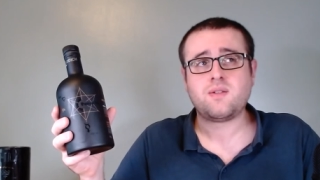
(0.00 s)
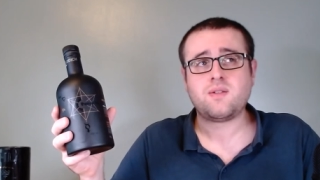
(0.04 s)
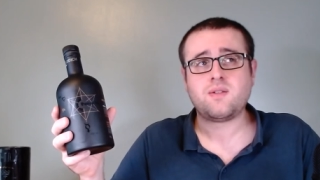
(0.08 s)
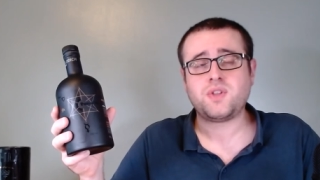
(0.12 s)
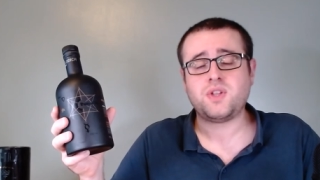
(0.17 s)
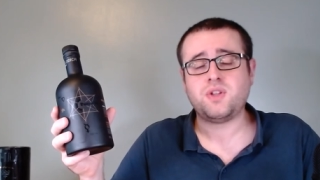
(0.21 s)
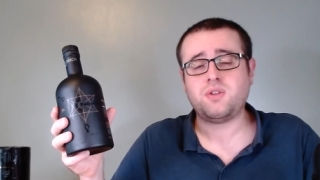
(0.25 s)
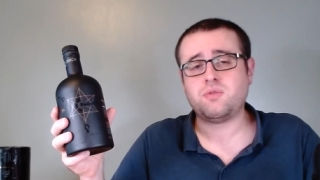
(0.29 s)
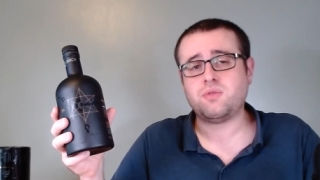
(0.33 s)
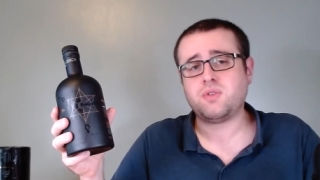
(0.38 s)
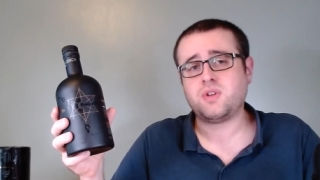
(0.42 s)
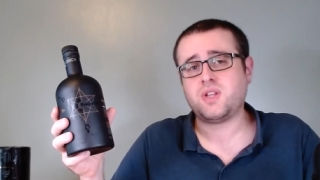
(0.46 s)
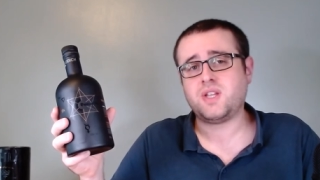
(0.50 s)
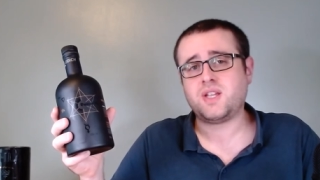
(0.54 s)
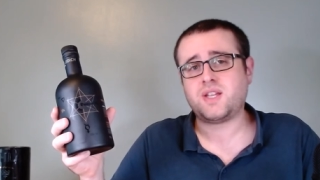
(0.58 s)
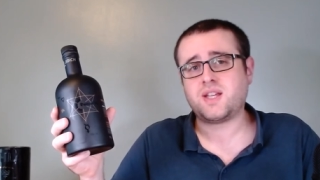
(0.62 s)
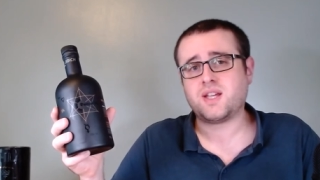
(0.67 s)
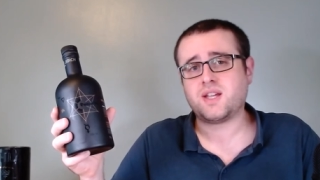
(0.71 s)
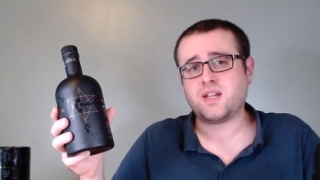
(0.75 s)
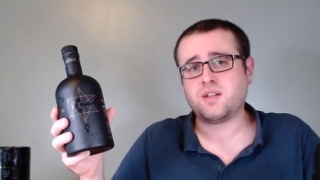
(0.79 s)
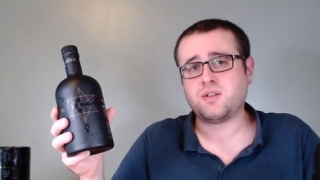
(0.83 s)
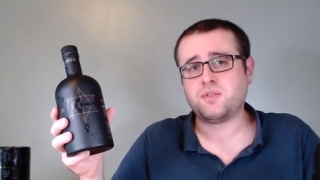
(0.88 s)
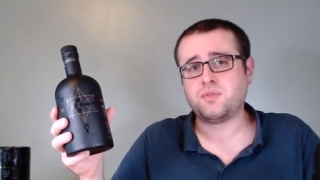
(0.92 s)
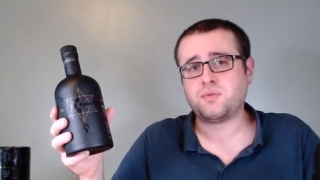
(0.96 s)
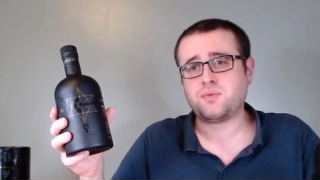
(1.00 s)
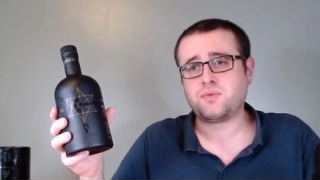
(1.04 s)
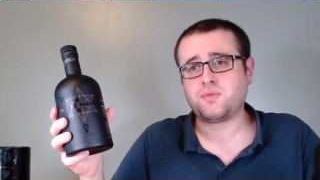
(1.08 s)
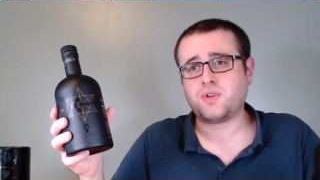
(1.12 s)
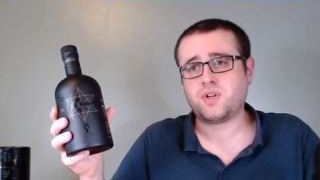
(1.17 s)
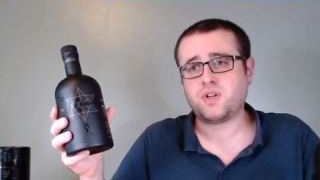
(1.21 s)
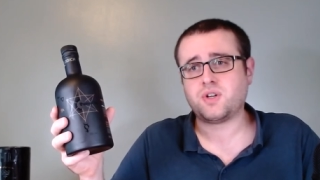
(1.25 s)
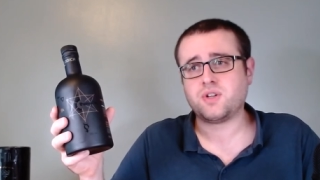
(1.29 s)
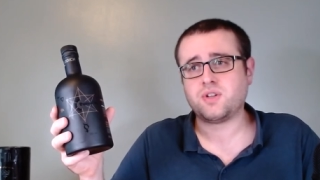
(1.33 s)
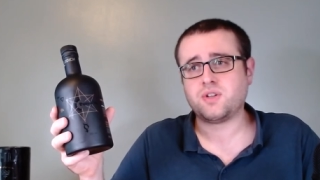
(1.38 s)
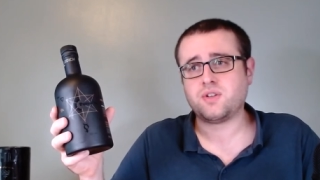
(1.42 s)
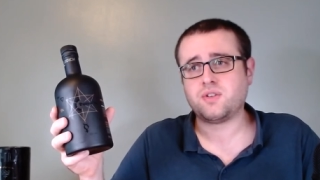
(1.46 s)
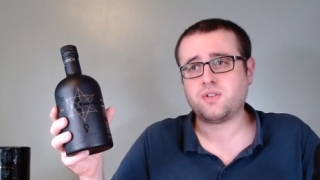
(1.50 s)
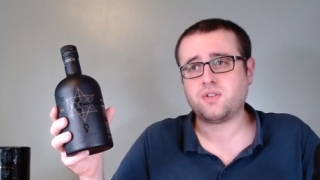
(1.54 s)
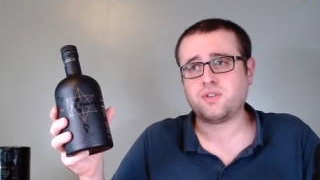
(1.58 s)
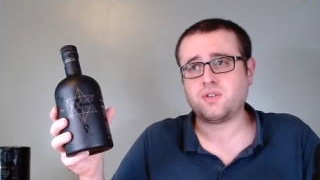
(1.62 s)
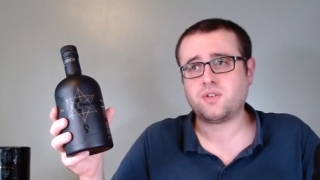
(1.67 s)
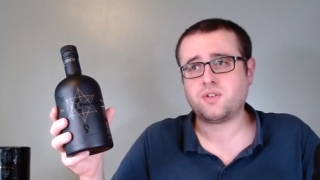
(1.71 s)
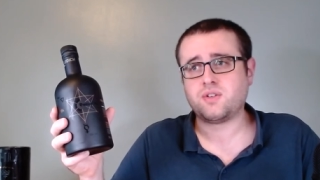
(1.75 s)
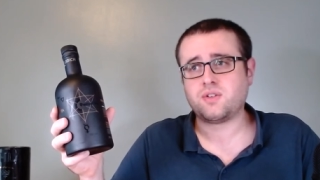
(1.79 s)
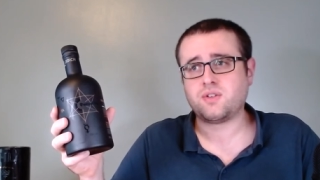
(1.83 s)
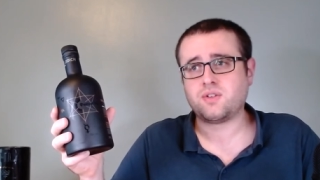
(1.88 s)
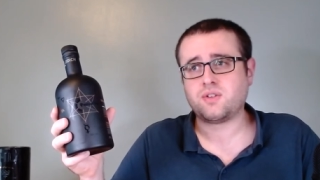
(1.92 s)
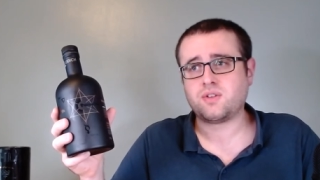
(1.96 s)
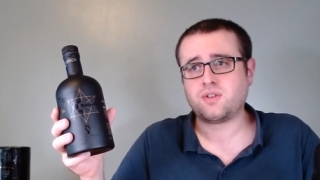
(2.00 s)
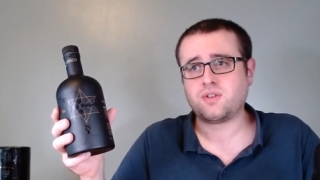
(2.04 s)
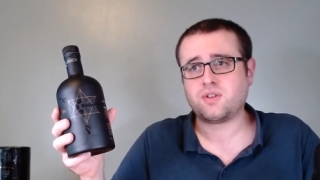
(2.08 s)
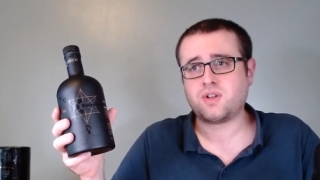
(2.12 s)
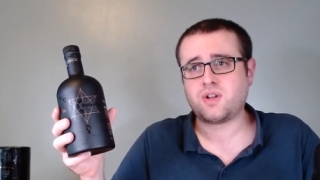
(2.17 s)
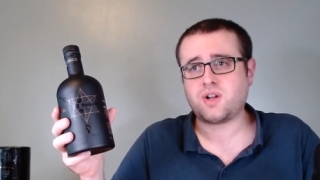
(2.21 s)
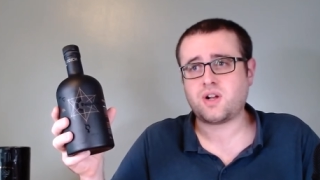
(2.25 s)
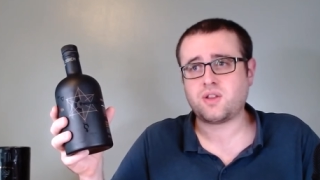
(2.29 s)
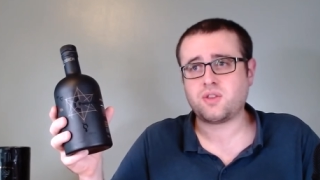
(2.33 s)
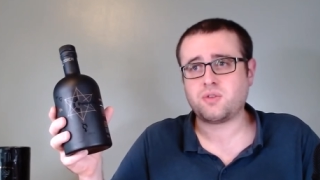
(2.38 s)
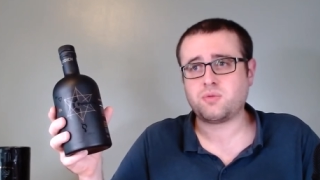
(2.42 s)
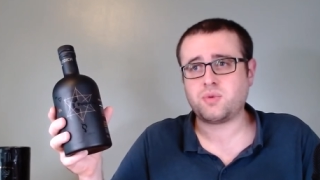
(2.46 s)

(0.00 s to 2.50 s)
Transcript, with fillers: you really can find other